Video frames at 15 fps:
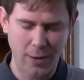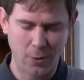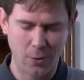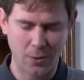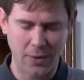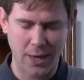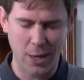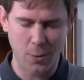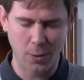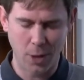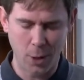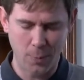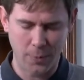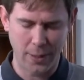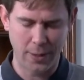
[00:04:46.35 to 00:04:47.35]
Lord, that you will
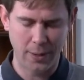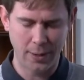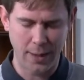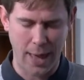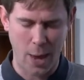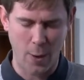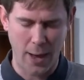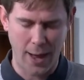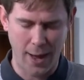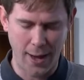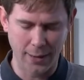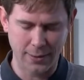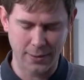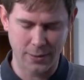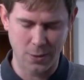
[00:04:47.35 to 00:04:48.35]
open our
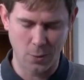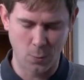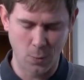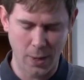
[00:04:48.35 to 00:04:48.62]
hearts to your